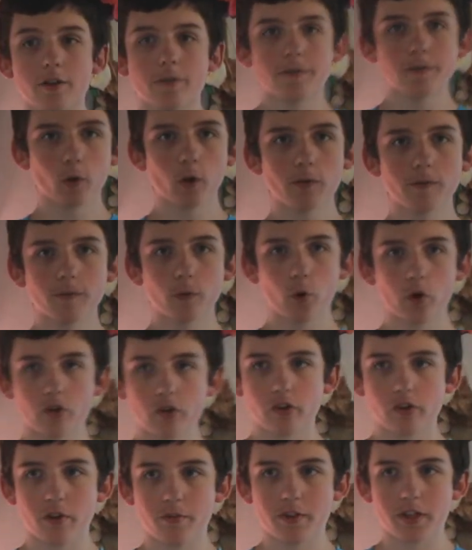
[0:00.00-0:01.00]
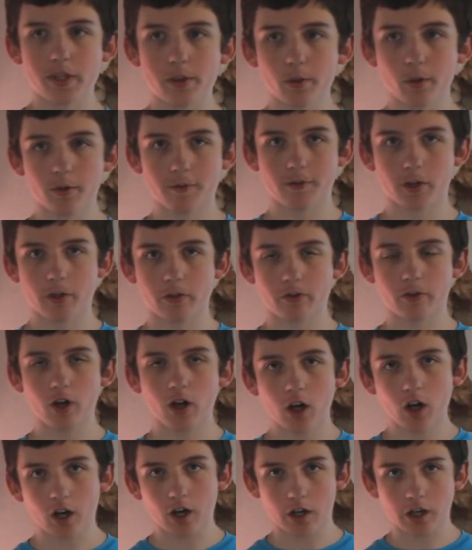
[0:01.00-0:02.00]
four forces of the universe
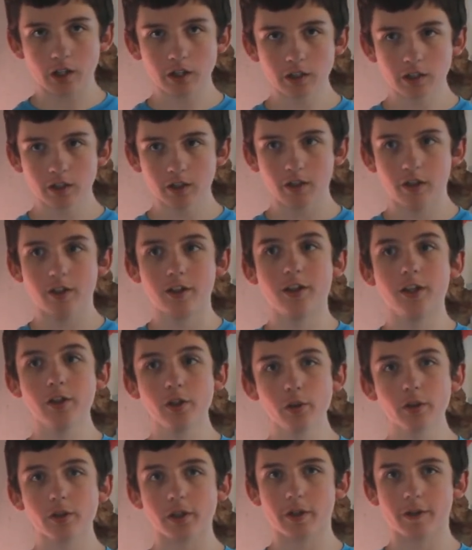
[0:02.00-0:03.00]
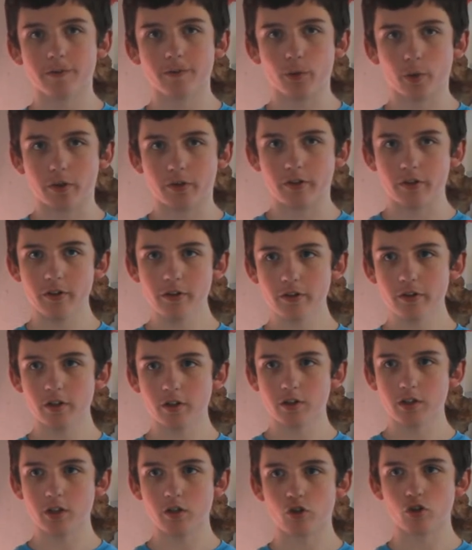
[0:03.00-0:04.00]
are the nuclear forces,
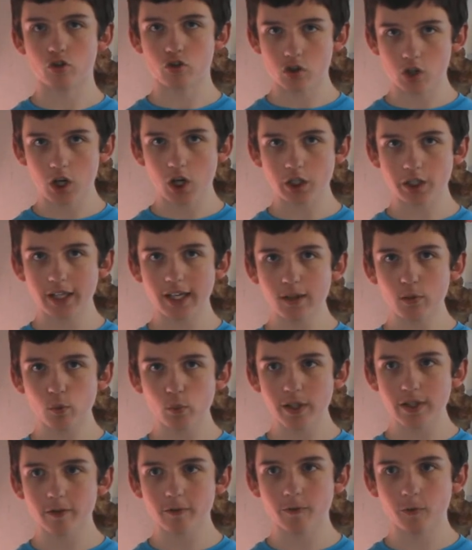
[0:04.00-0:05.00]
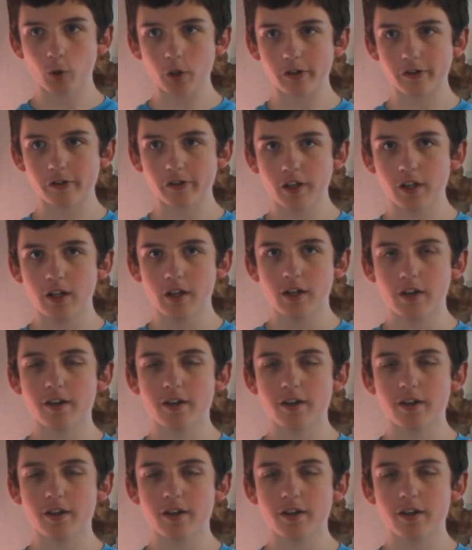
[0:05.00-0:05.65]
the strong and weak force,